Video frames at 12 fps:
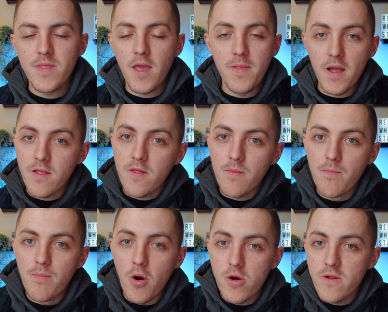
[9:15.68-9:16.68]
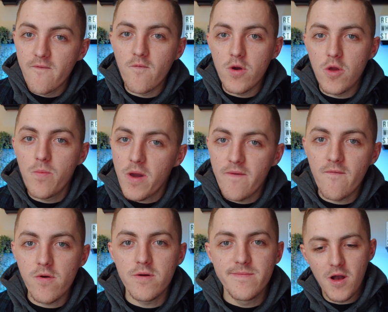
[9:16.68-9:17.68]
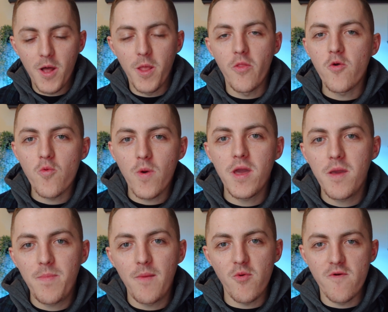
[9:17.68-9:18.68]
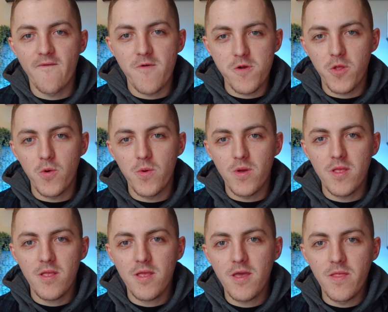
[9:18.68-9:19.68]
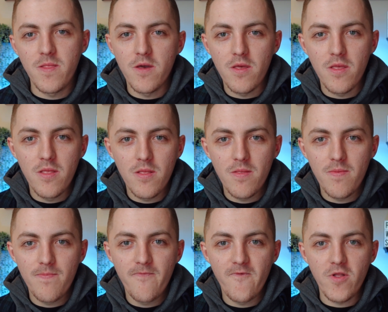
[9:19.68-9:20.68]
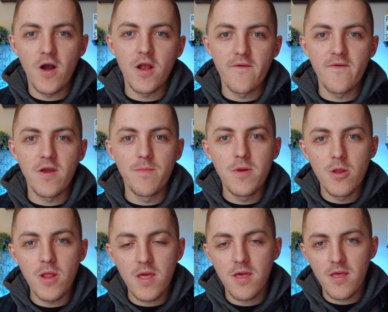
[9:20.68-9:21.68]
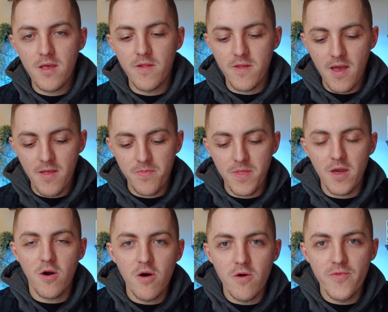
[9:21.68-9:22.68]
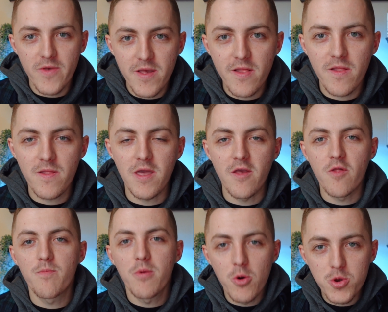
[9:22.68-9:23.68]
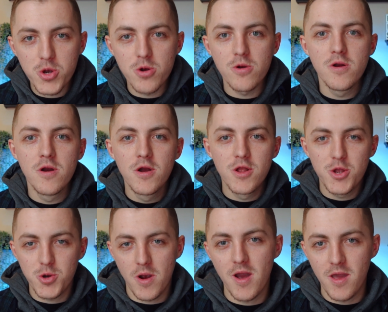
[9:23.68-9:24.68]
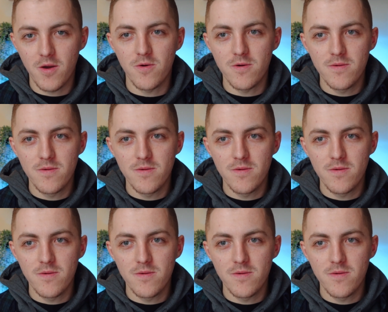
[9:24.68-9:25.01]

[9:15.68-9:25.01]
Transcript: And that's part of what you pay for. Another way people refer to it in the photography community is that they call this the exposure triangle.